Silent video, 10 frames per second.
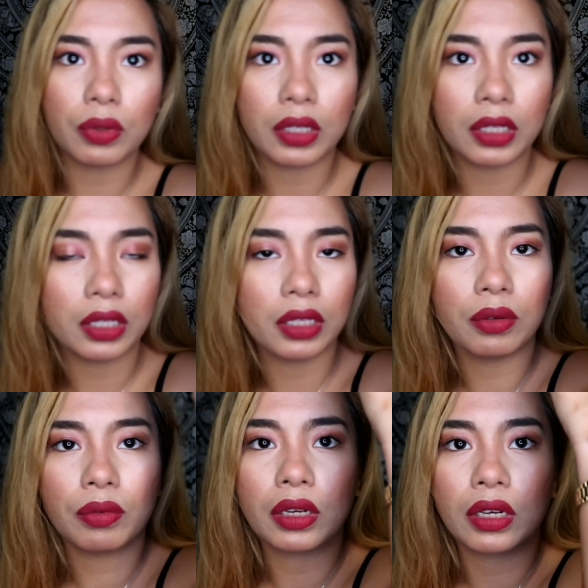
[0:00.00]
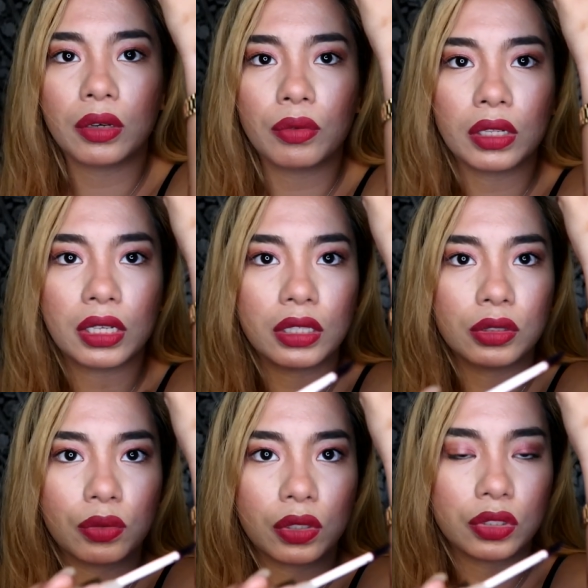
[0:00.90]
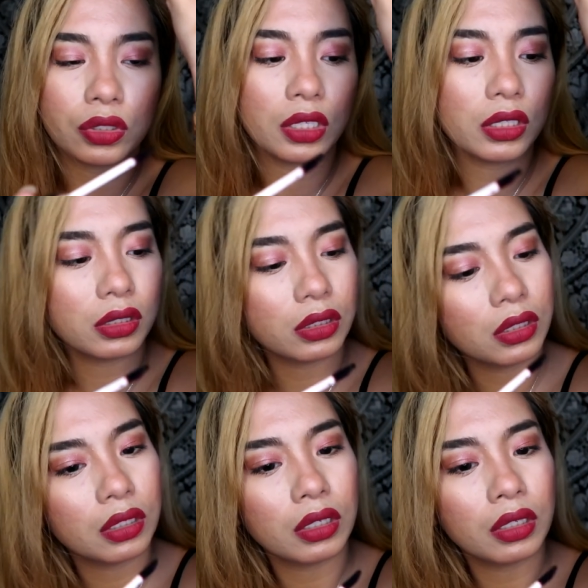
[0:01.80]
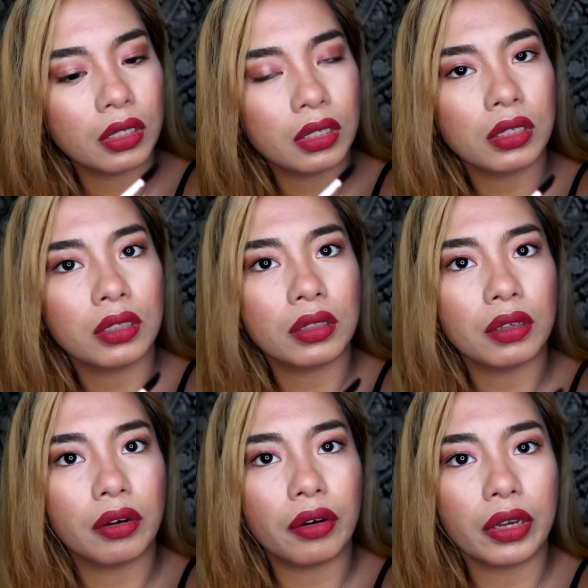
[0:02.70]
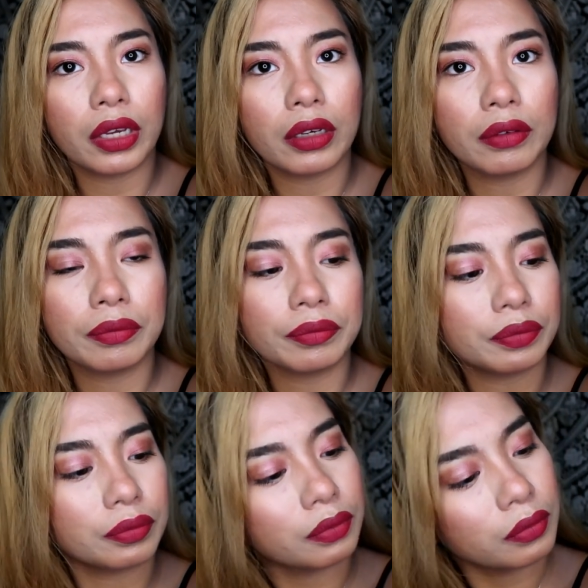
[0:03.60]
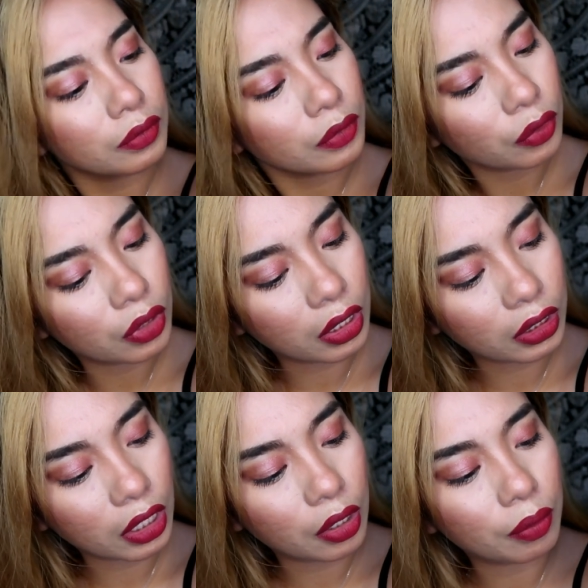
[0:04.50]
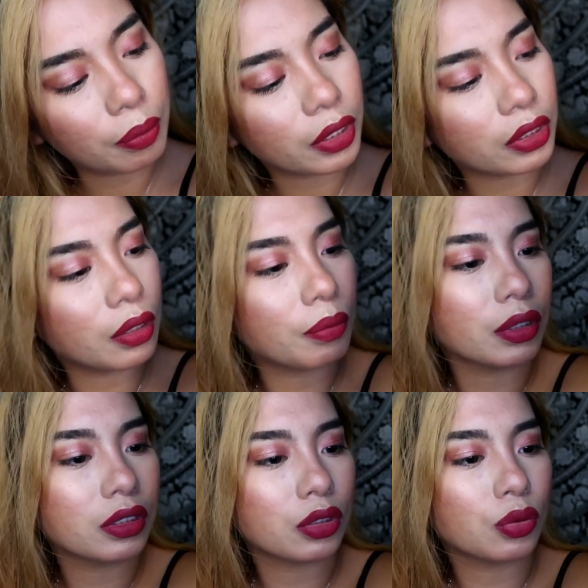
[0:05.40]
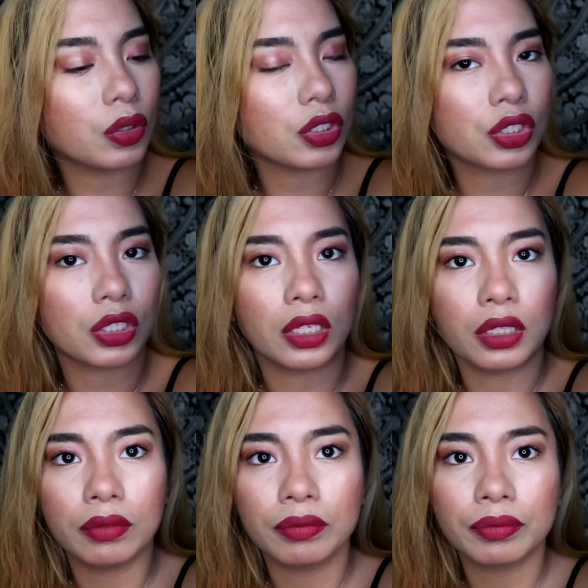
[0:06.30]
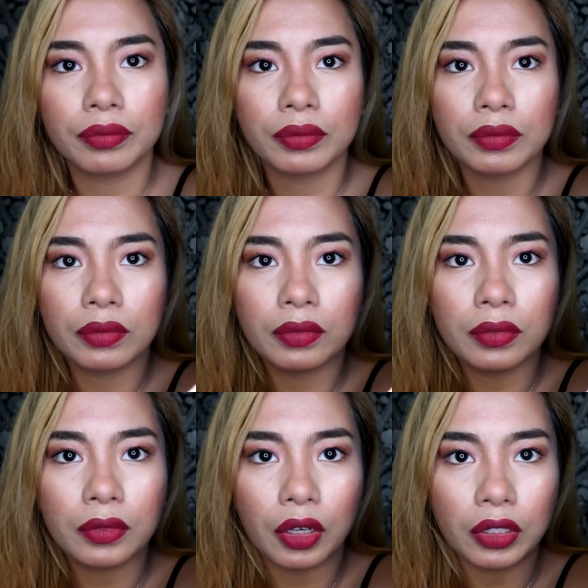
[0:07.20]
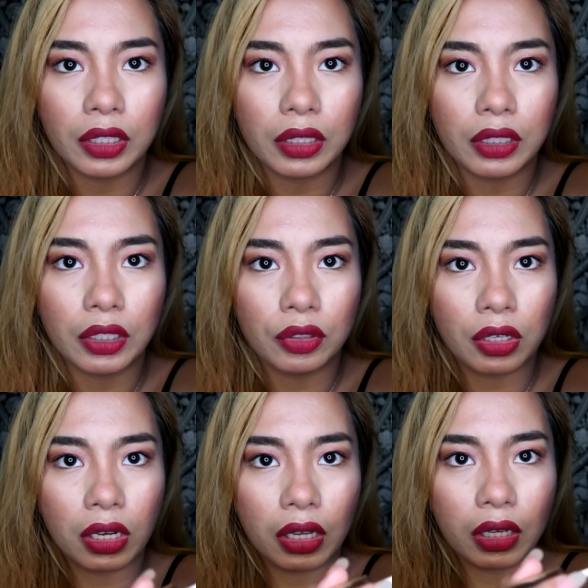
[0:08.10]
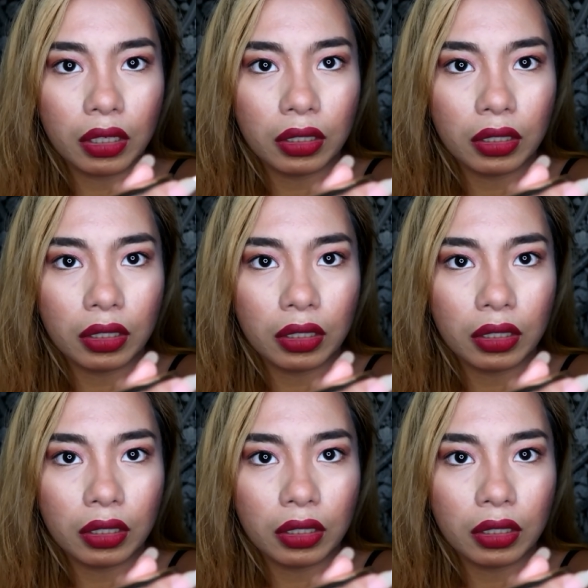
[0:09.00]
one, where will I swatch this? Okay. Ito na tayong part ng pagsaswatchan. Pag dito na lang.